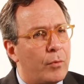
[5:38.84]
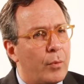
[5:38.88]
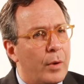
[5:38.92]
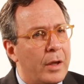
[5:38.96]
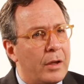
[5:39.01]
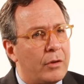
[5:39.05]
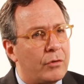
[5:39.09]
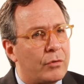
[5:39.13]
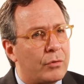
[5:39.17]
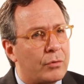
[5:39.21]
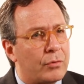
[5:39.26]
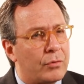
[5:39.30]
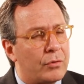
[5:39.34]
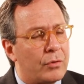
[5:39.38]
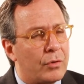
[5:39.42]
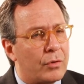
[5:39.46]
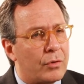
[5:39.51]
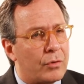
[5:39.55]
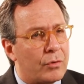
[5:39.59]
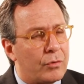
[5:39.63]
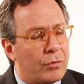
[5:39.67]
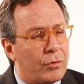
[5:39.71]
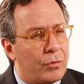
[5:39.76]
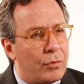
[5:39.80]
weeks
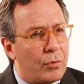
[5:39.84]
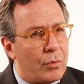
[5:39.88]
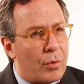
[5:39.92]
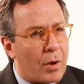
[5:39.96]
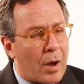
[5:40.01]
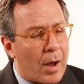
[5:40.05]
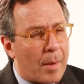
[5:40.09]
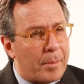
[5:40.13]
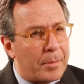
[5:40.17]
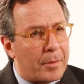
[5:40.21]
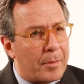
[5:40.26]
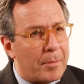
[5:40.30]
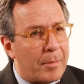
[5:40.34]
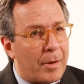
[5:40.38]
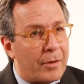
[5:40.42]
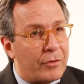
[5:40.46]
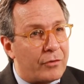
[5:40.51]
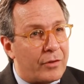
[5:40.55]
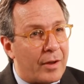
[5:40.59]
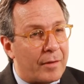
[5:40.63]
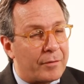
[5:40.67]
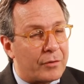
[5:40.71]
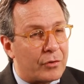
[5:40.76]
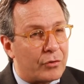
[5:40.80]
to a couple of
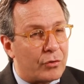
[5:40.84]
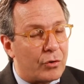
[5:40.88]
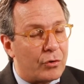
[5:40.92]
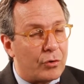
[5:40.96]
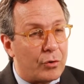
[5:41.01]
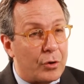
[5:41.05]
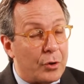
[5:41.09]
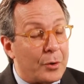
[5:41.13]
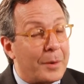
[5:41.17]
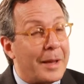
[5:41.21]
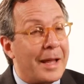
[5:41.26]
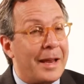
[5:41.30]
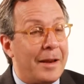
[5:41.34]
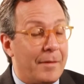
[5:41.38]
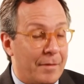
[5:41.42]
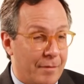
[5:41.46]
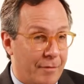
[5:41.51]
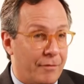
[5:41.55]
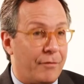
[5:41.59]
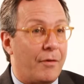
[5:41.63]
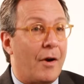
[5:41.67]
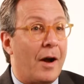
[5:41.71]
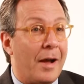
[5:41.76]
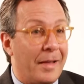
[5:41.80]
months after surgery, you can't even
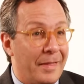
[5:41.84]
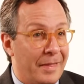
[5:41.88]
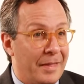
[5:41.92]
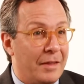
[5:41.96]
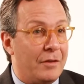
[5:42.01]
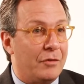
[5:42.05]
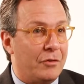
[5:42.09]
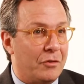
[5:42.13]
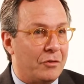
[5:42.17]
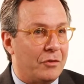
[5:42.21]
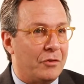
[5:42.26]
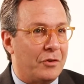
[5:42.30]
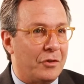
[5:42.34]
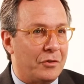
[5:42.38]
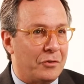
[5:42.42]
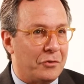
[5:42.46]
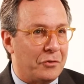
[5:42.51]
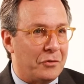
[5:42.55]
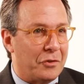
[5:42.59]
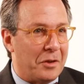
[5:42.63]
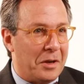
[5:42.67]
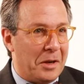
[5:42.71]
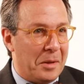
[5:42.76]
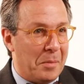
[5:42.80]
find these
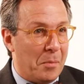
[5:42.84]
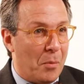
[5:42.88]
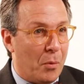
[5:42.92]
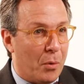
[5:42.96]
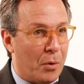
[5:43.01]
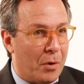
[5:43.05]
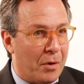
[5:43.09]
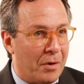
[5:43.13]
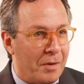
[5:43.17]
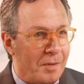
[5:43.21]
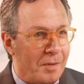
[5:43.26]
incisions anymore.